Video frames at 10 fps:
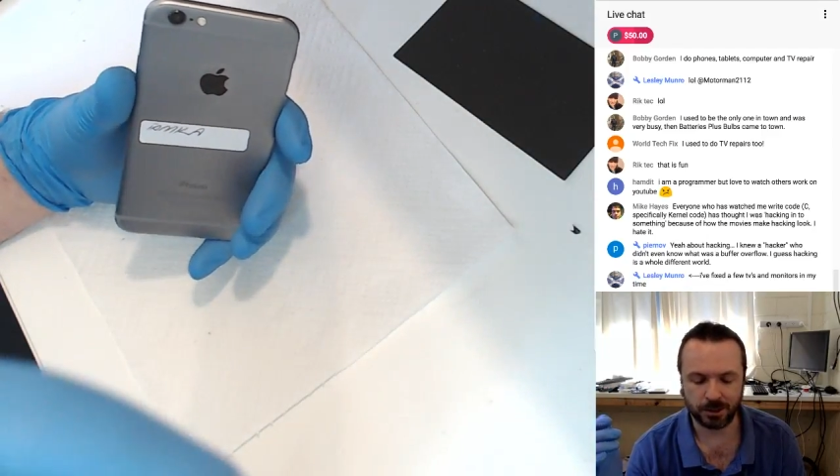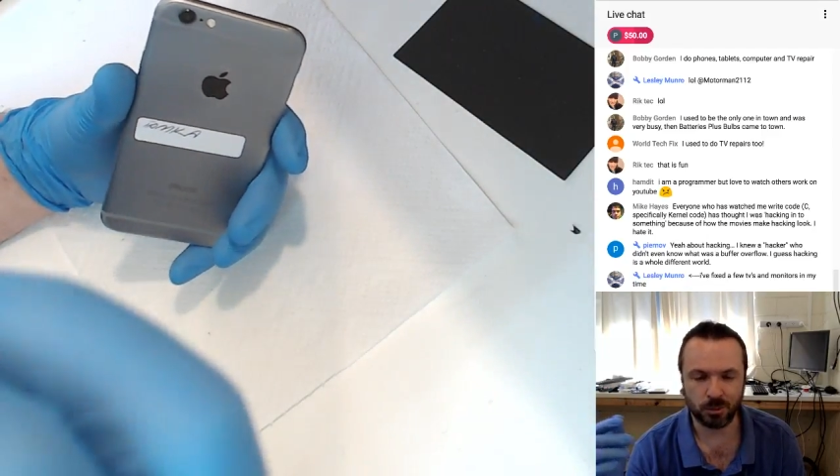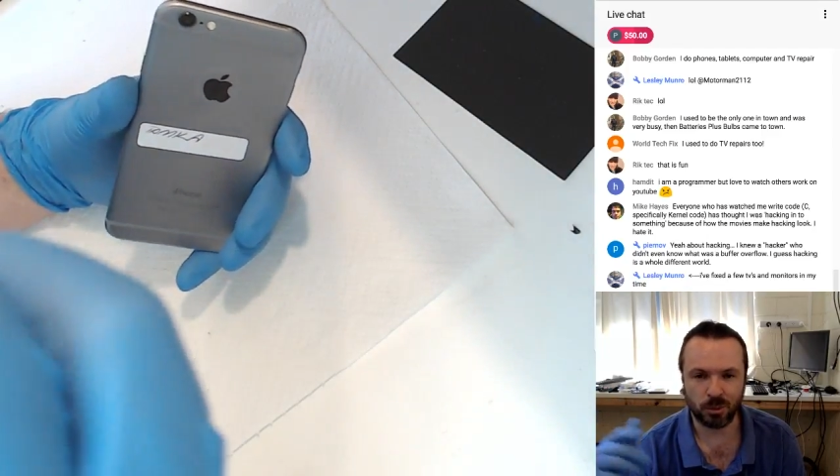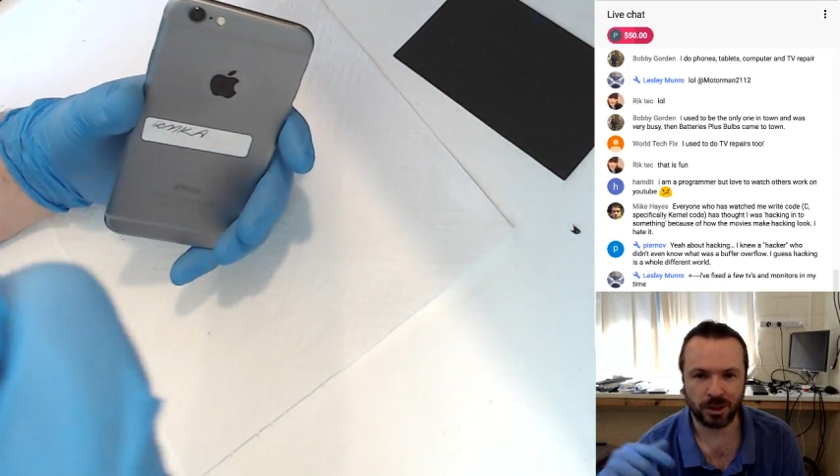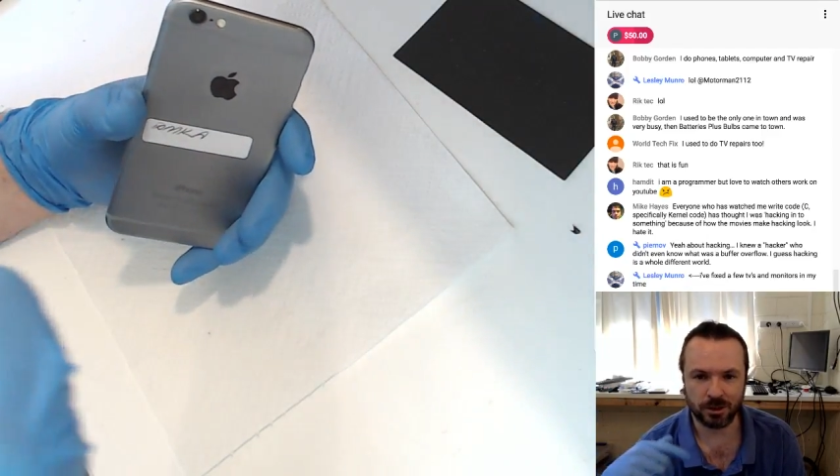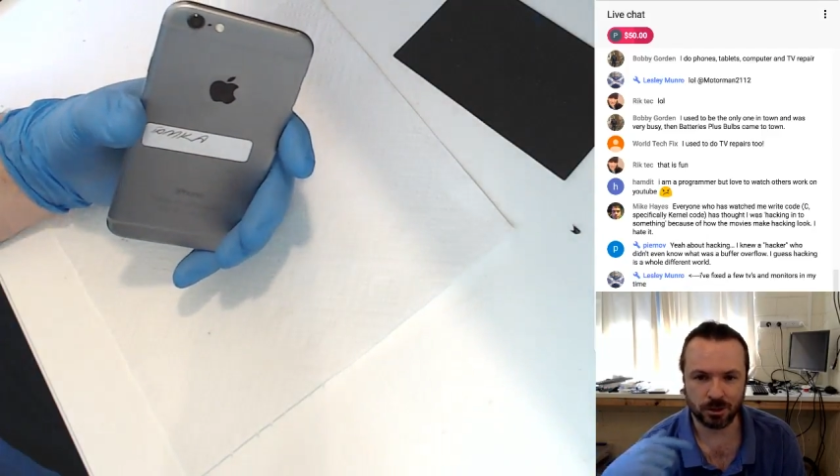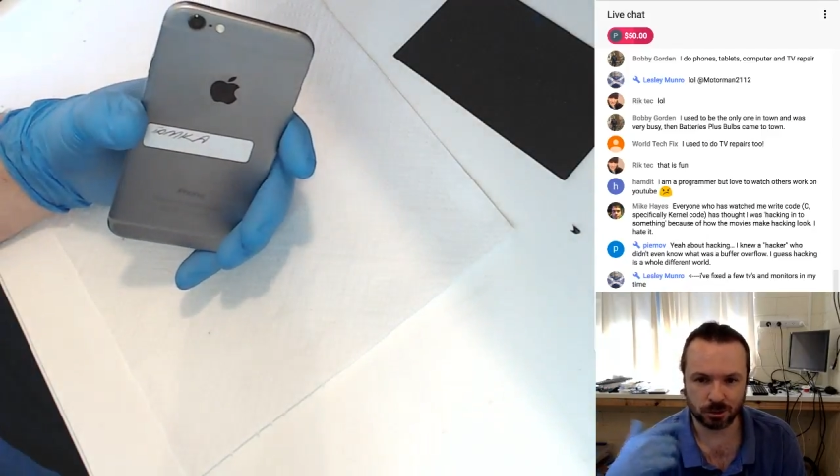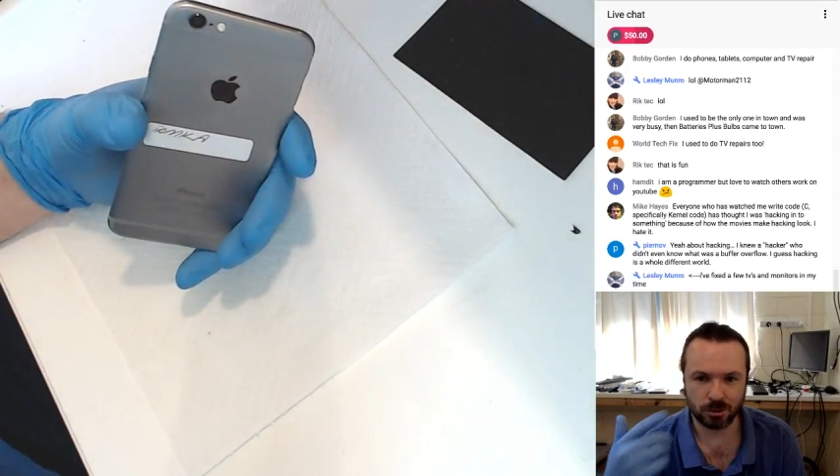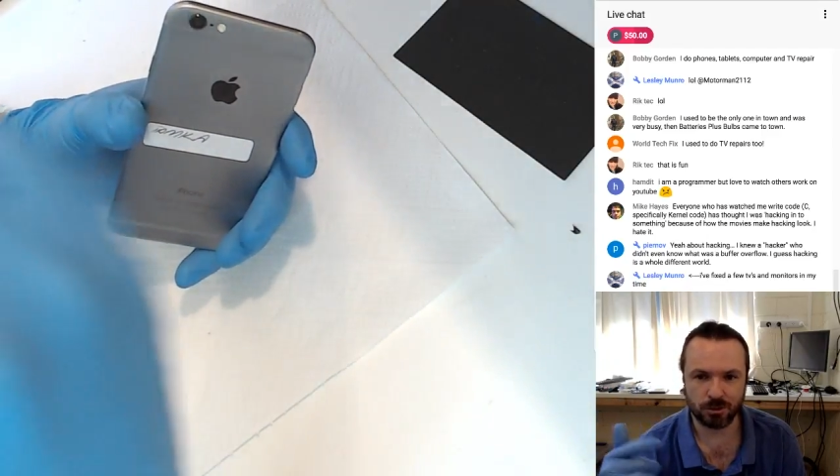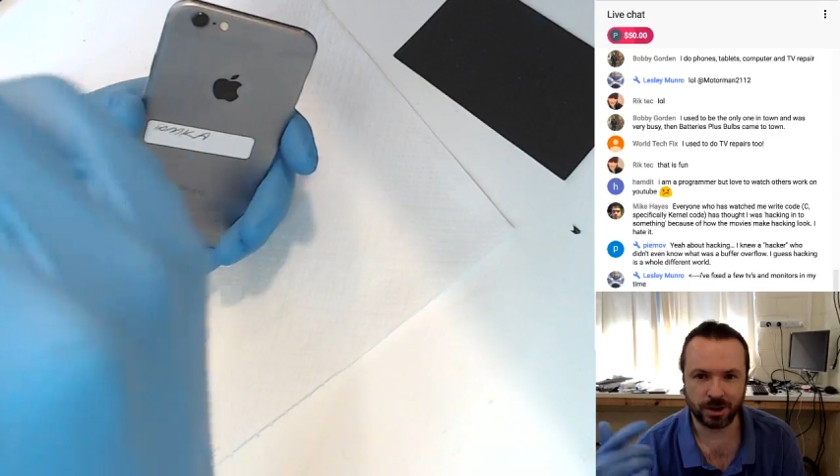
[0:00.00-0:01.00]
it will then
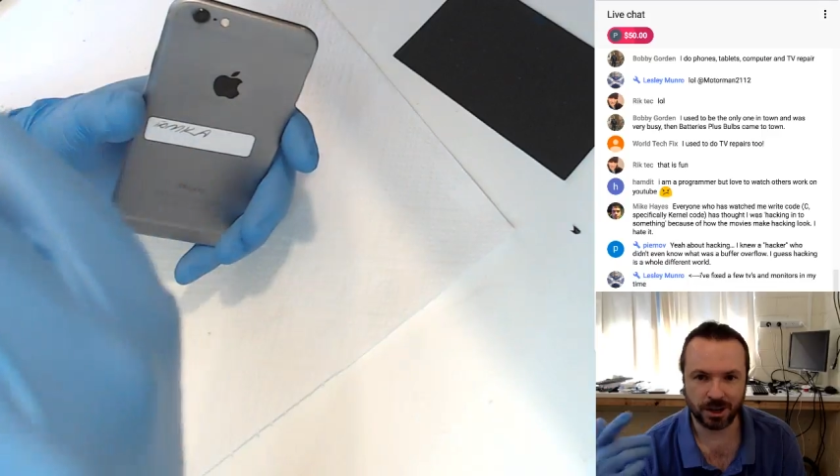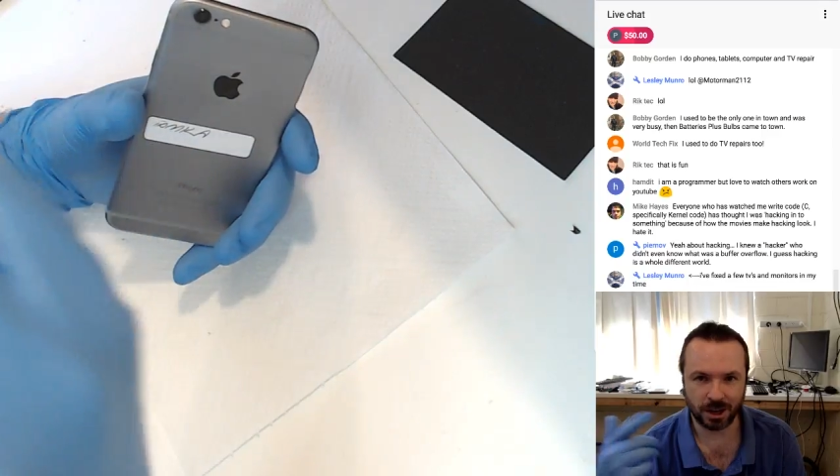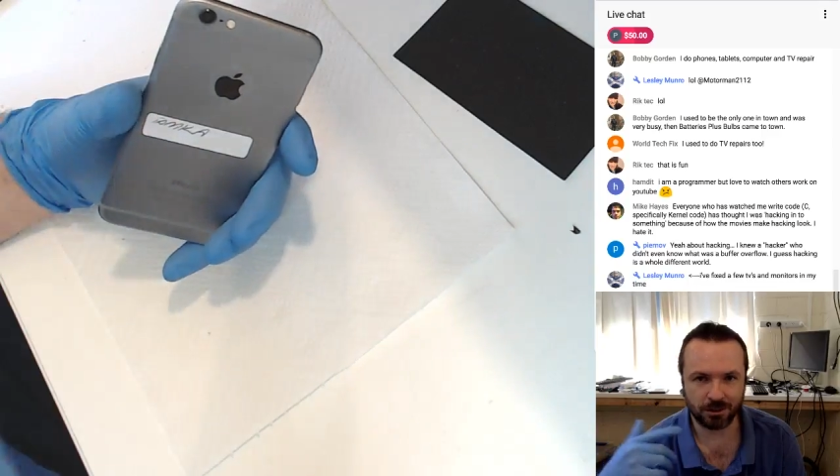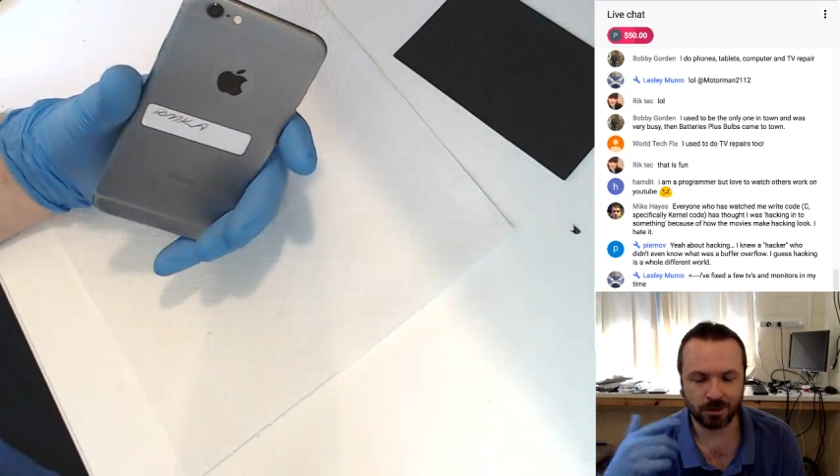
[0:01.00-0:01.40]
do a read and